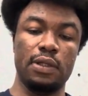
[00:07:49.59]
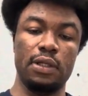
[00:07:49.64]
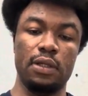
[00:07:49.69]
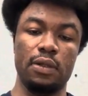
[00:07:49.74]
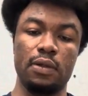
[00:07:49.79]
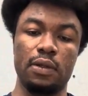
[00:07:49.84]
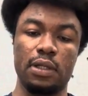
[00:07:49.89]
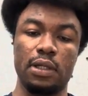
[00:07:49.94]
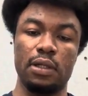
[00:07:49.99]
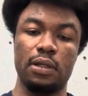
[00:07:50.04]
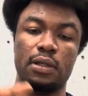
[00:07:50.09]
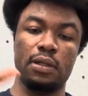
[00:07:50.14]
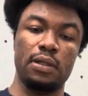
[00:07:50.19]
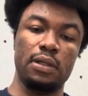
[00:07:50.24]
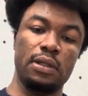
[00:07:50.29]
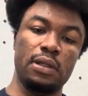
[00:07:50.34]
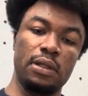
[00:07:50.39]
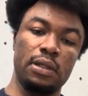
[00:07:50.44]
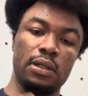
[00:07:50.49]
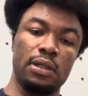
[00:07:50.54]
local
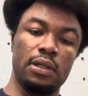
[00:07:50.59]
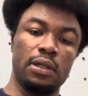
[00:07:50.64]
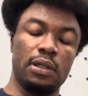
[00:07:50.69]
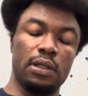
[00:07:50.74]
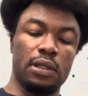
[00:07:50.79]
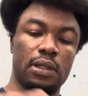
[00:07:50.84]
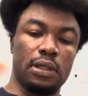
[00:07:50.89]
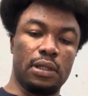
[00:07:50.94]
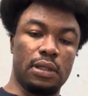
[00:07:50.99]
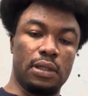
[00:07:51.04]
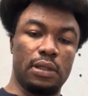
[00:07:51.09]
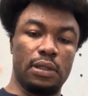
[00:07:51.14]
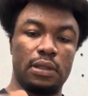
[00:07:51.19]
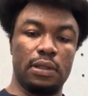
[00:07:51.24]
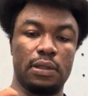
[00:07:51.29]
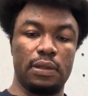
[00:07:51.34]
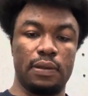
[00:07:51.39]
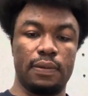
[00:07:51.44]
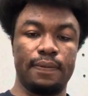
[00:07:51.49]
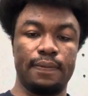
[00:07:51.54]

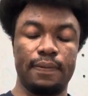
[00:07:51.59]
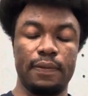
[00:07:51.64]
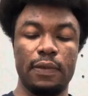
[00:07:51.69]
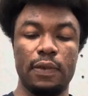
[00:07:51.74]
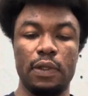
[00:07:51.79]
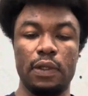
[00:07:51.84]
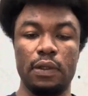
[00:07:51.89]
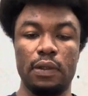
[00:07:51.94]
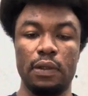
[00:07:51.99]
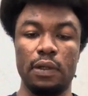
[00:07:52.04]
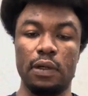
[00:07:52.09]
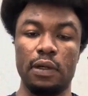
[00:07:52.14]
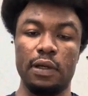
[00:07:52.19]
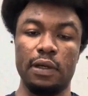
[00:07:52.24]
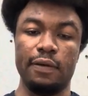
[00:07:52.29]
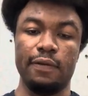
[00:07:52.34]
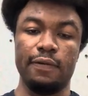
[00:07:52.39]
law